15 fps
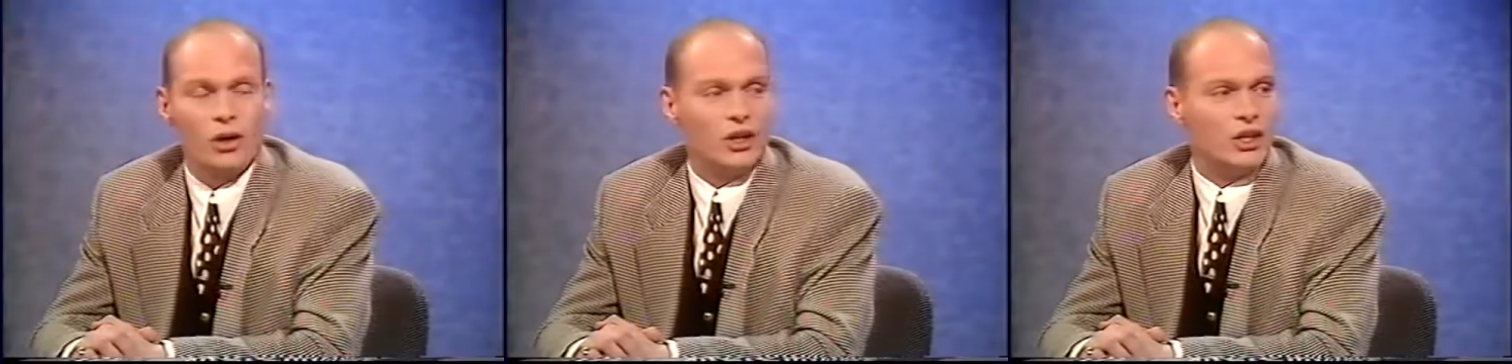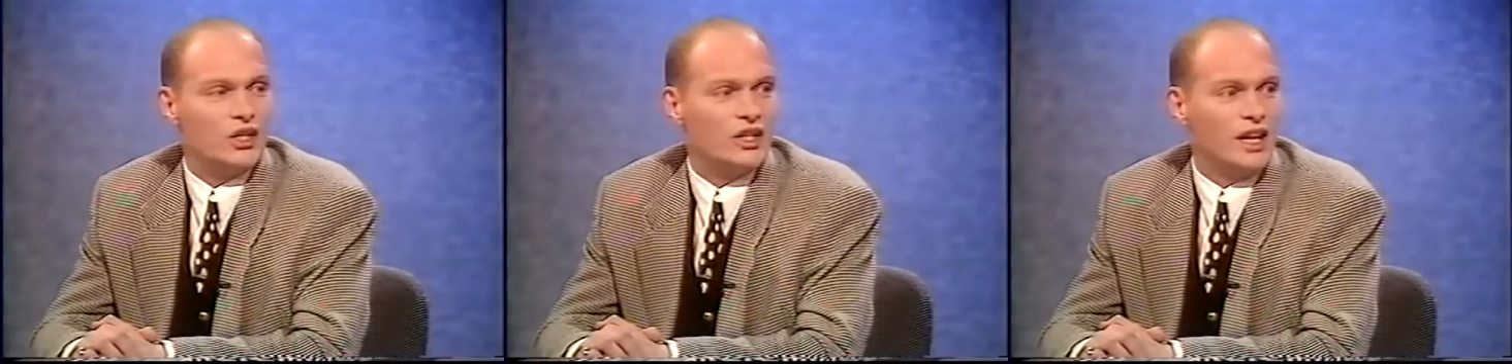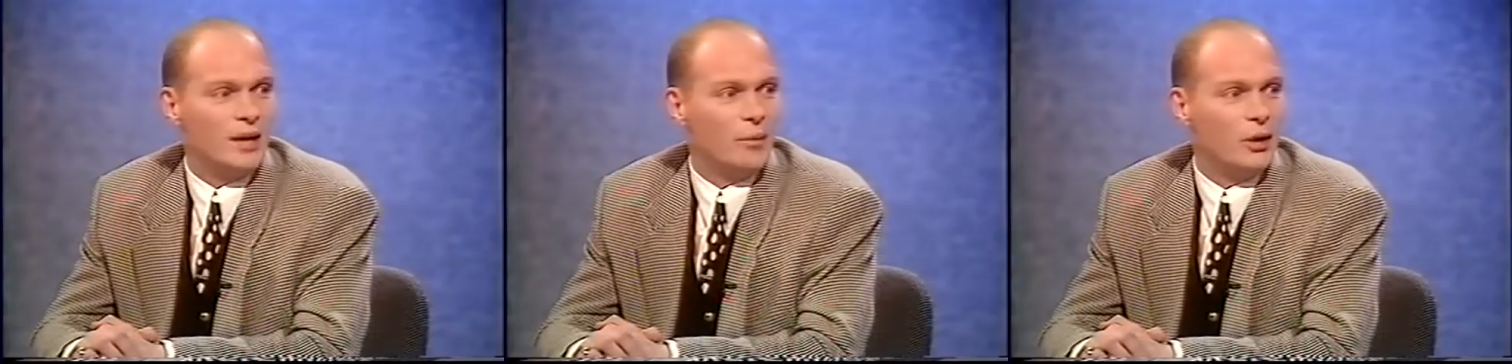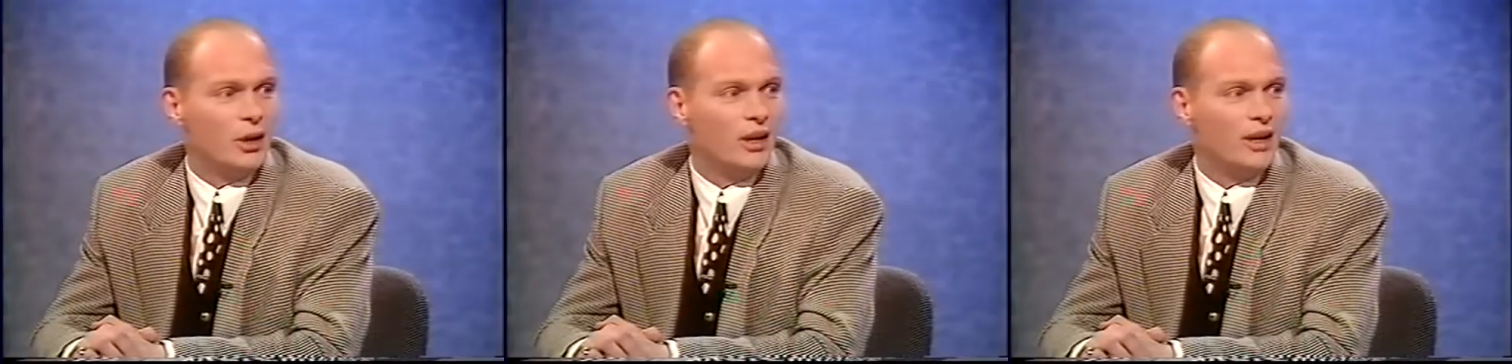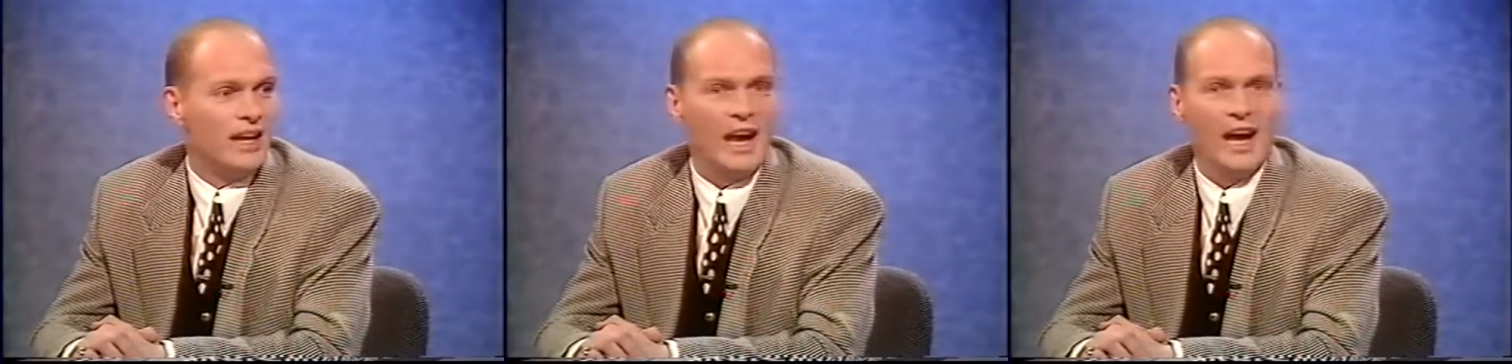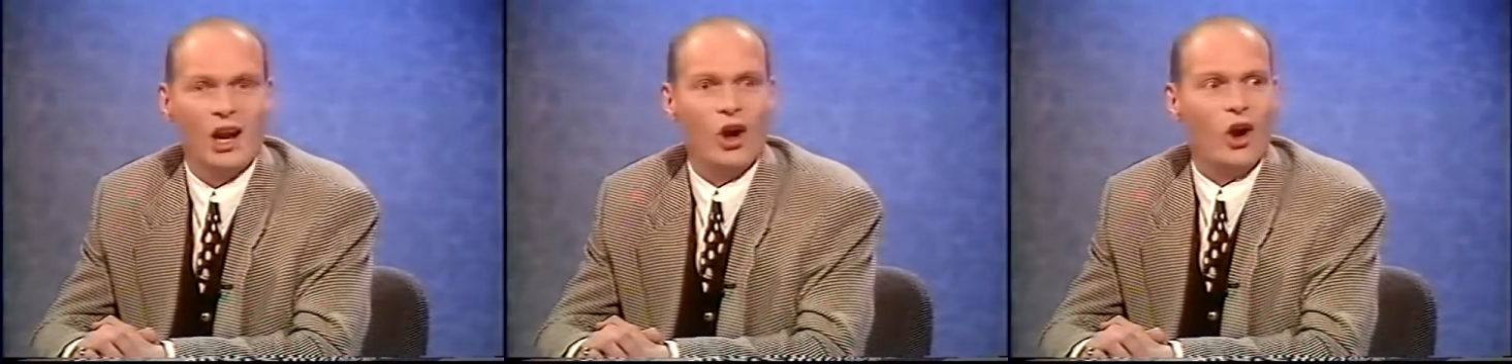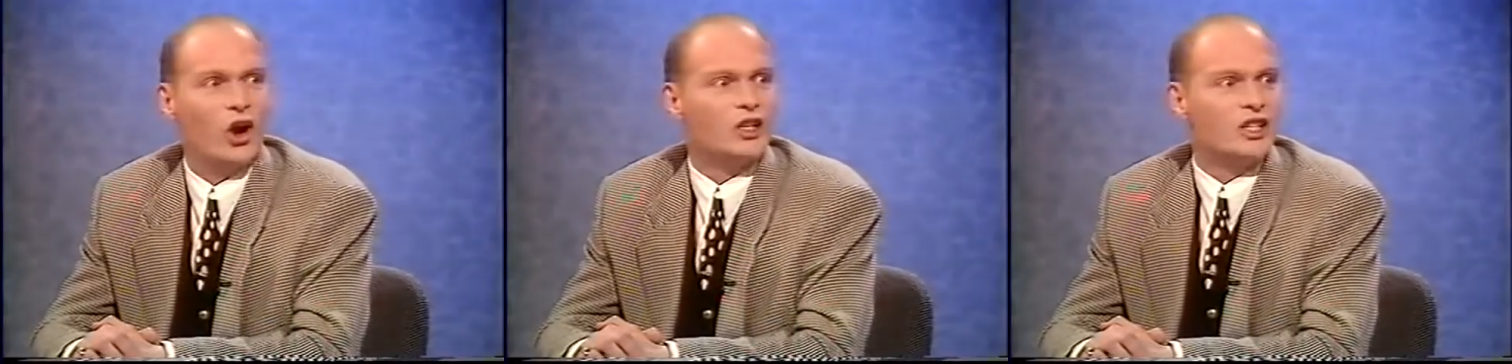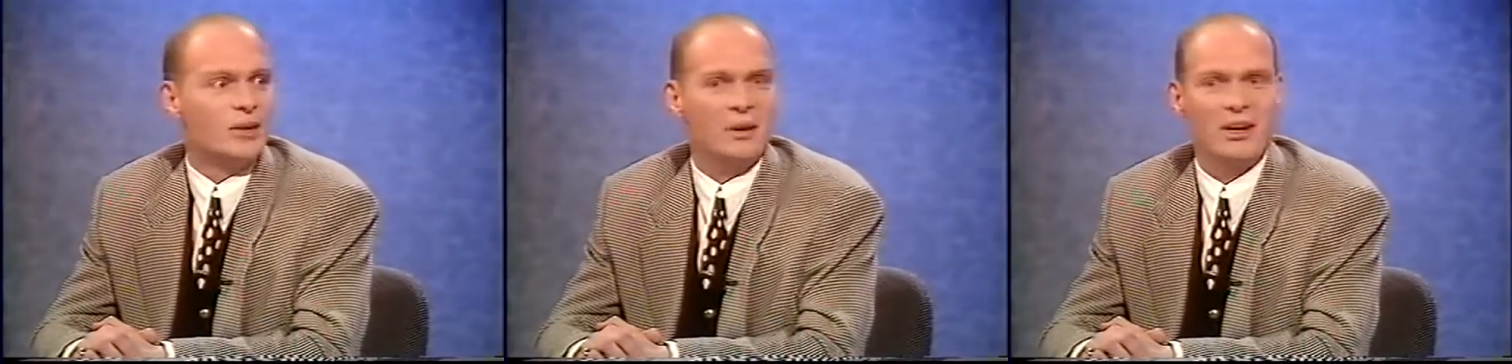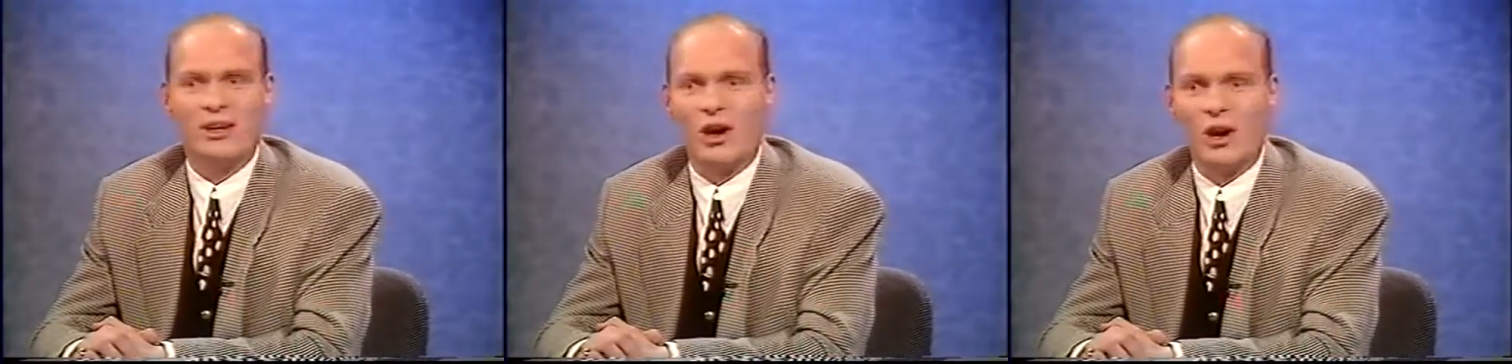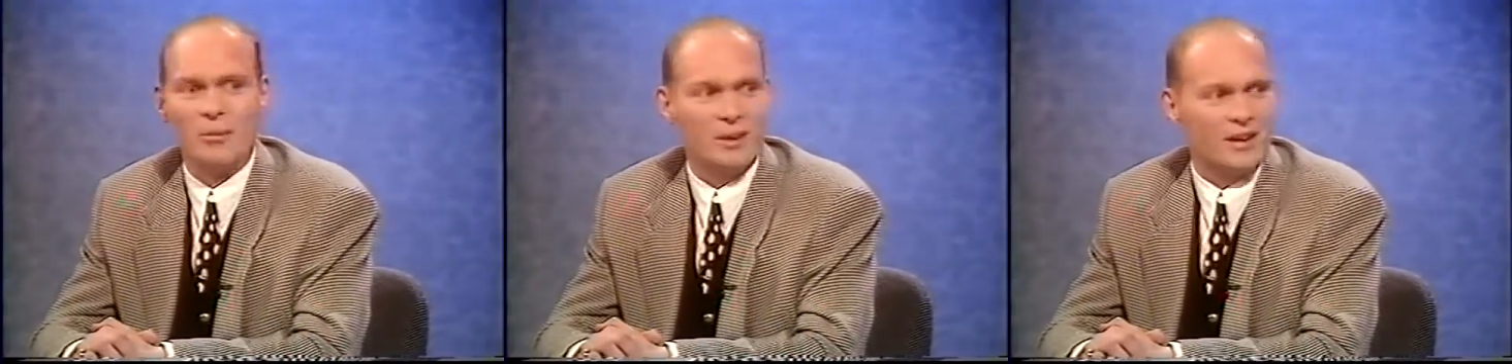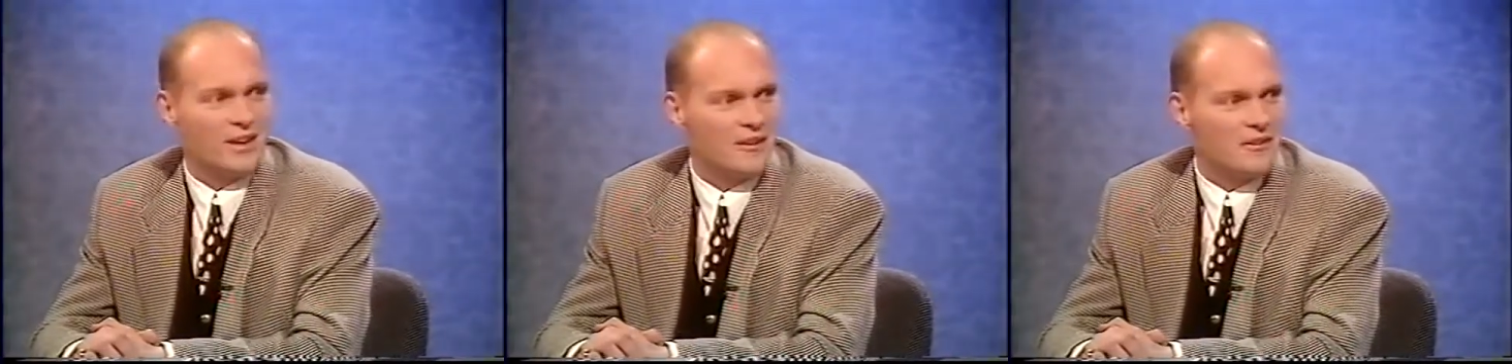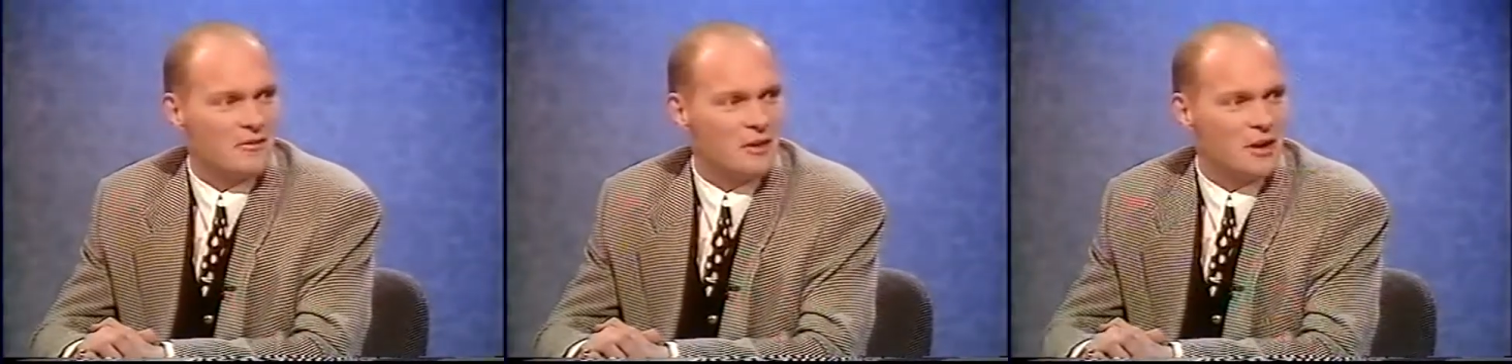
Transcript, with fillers: What can you say about Kel Archie McDermott?